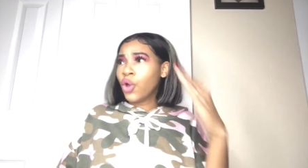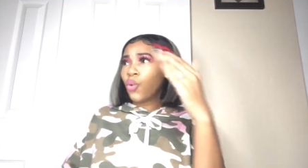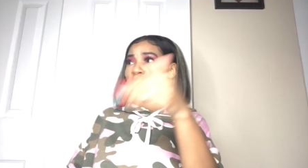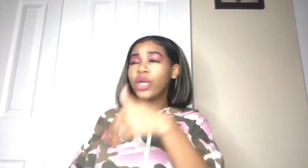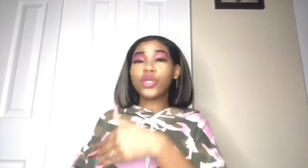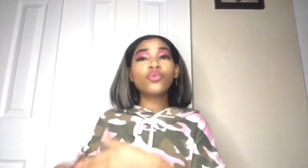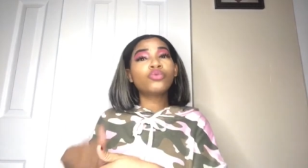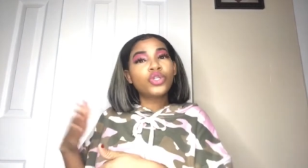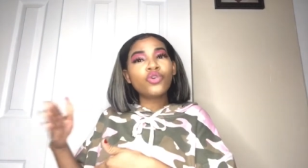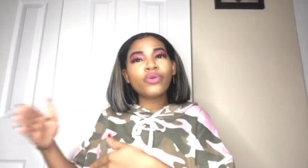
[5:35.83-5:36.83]
when you
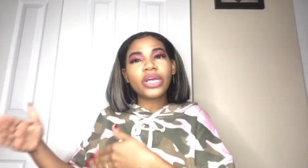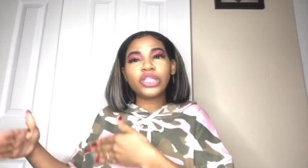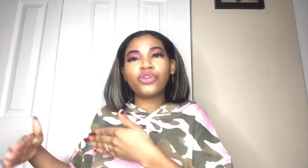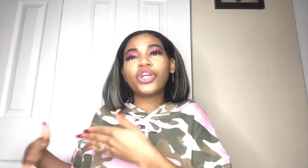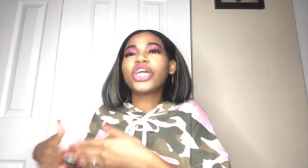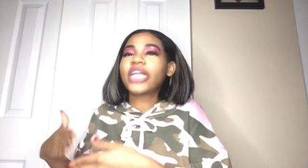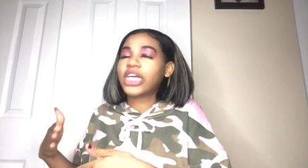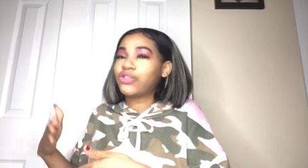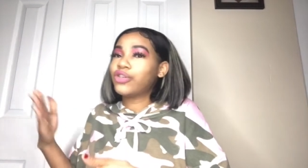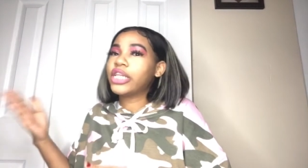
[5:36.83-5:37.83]
do get to your
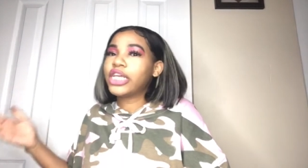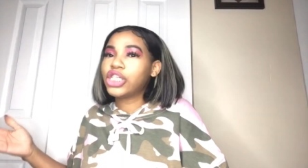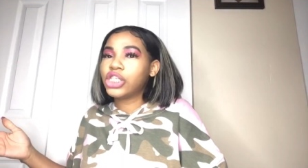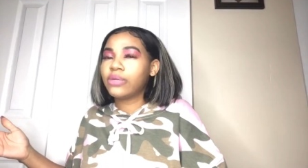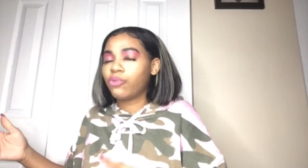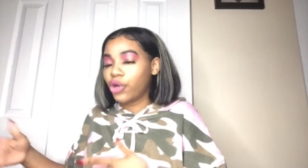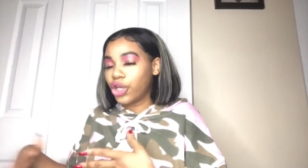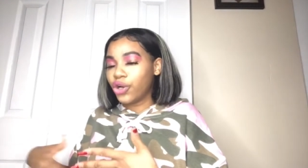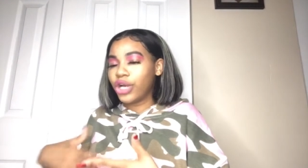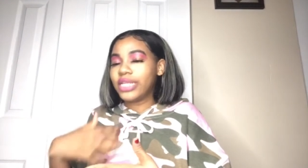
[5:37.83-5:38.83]
next relationship or
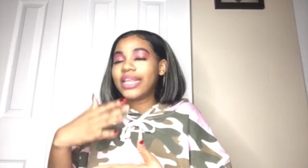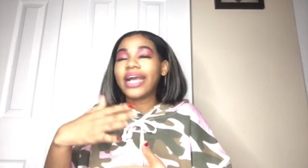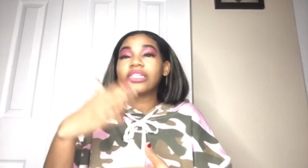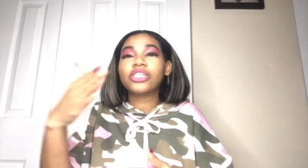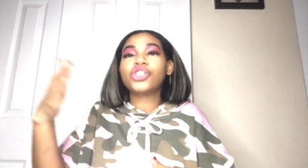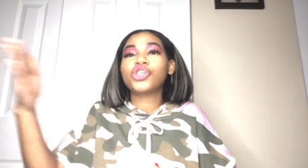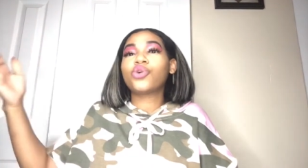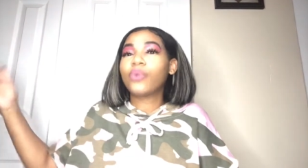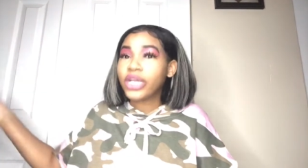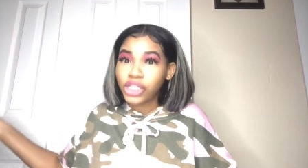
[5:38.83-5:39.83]
your next
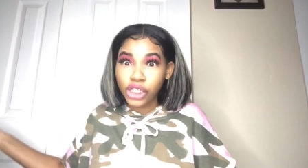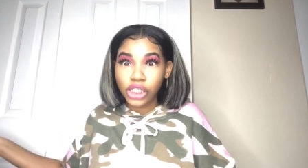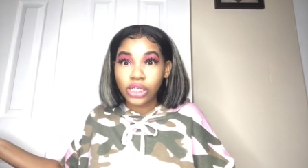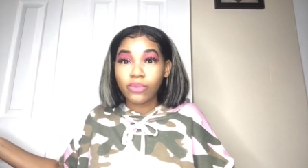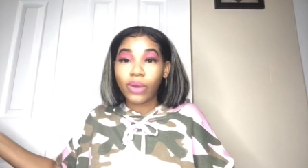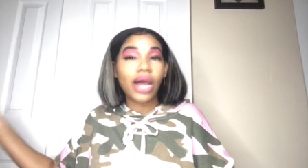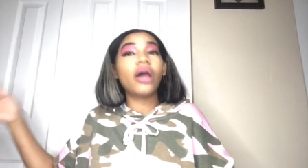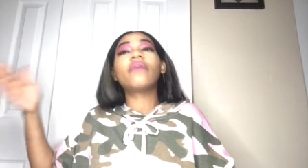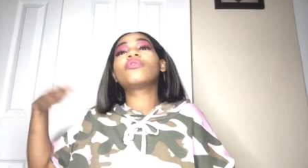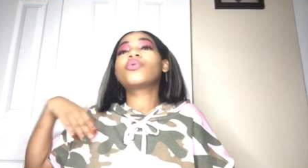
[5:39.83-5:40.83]
situationship,
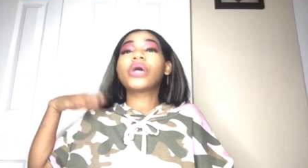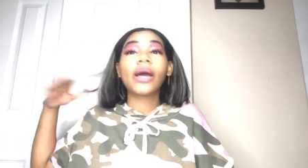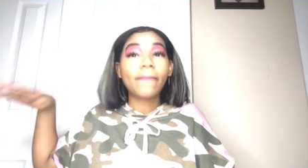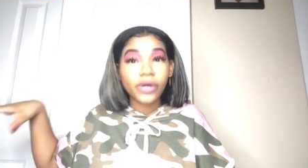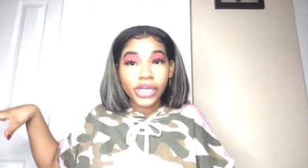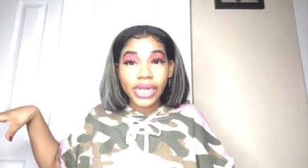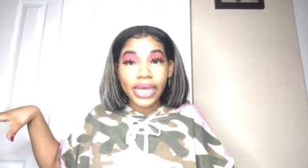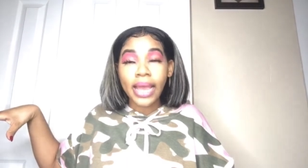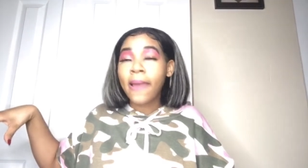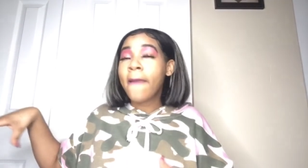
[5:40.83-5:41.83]
however you want to put
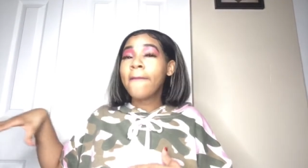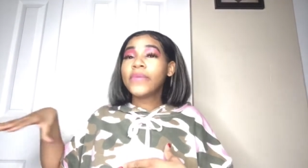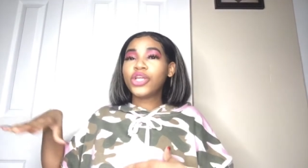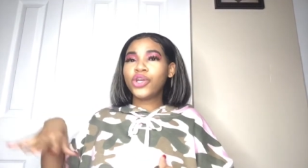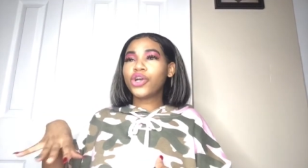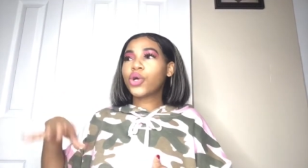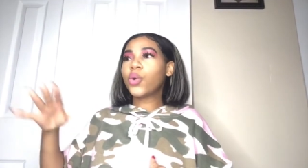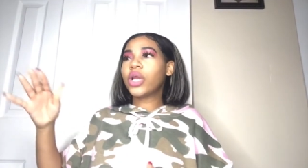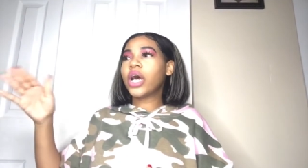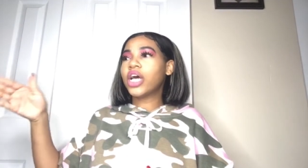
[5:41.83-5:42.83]
it, you're
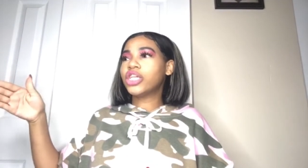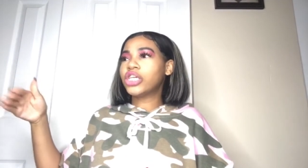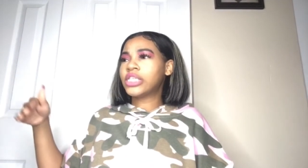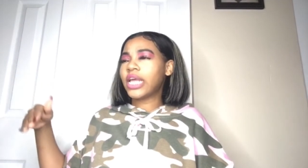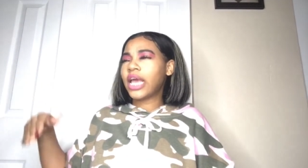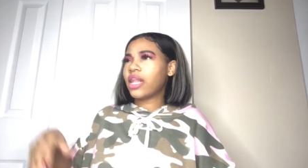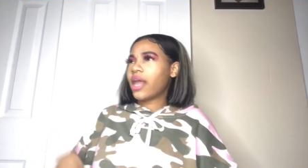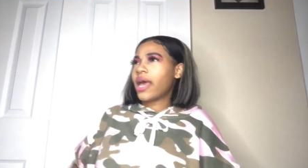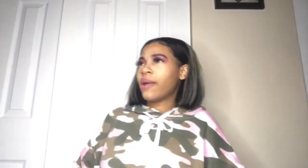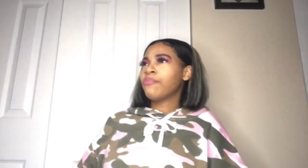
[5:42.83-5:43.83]
going to understand,
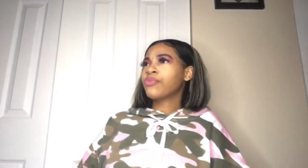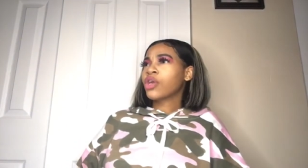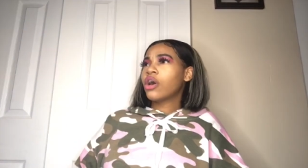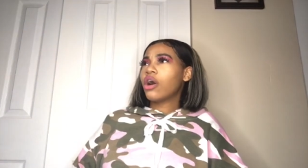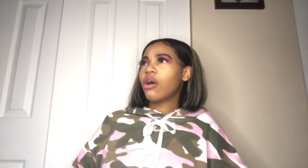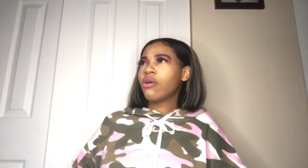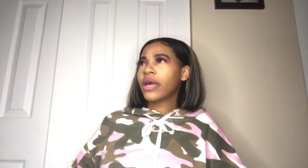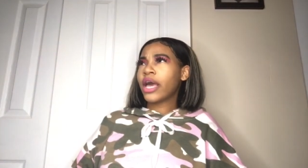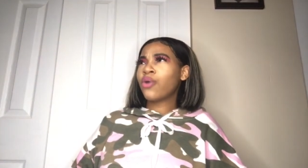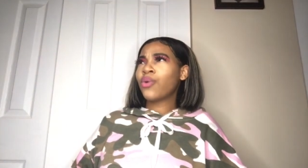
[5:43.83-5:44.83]
like,
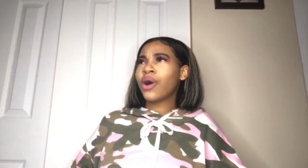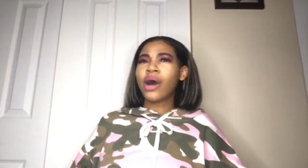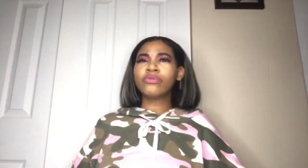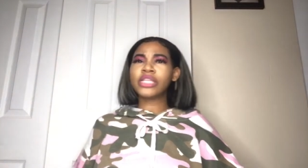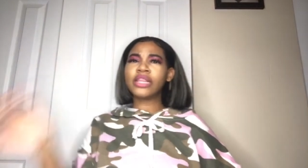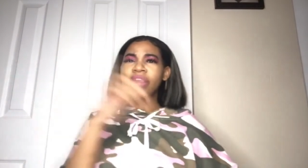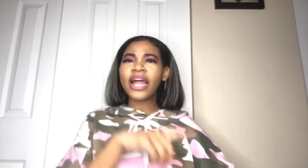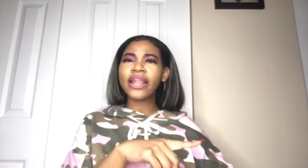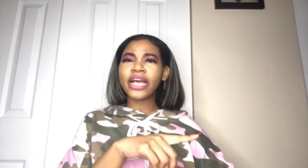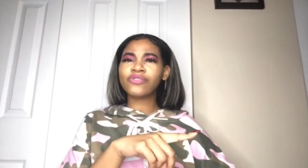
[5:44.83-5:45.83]
okay, well, I was in
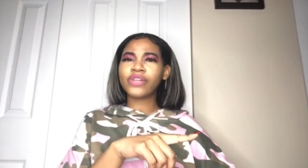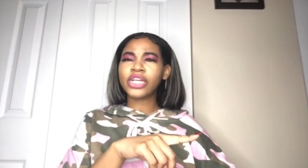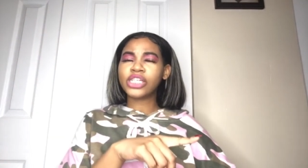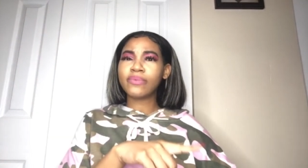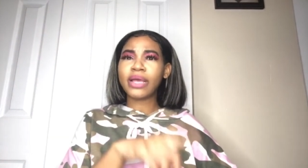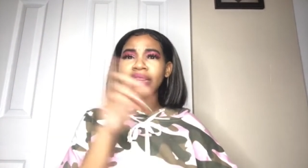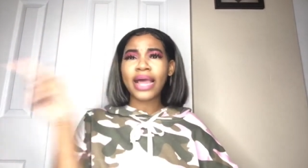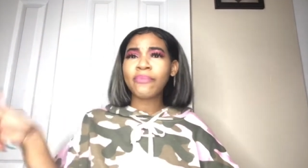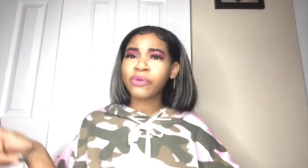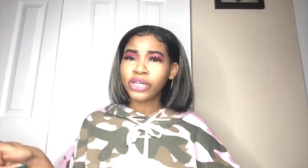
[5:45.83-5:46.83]
that last relationship and
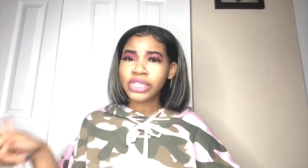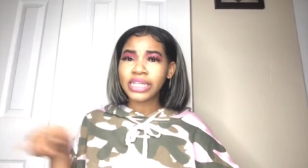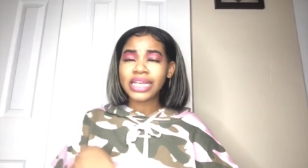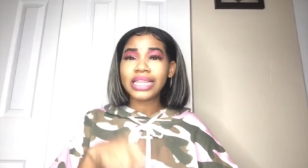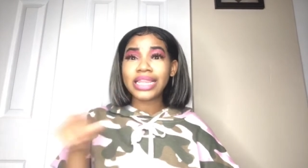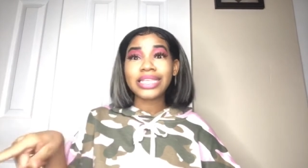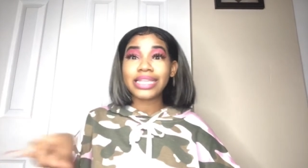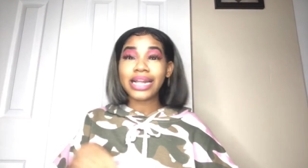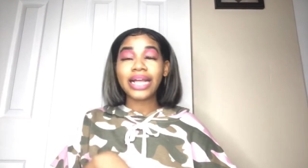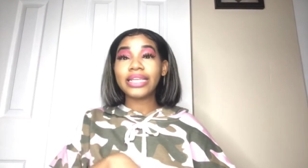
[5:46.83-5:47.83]
that person did this
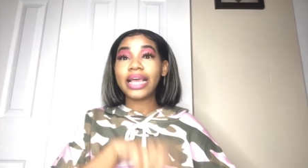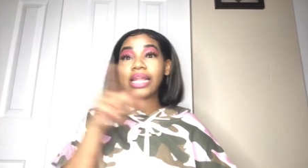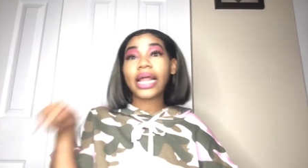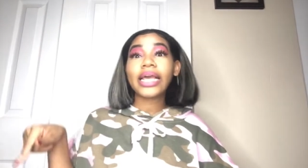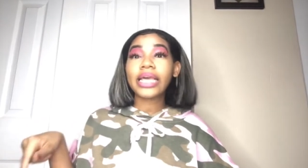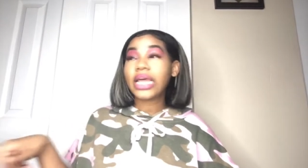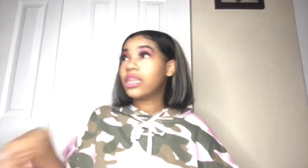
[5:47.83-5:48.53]
and I didn't like it,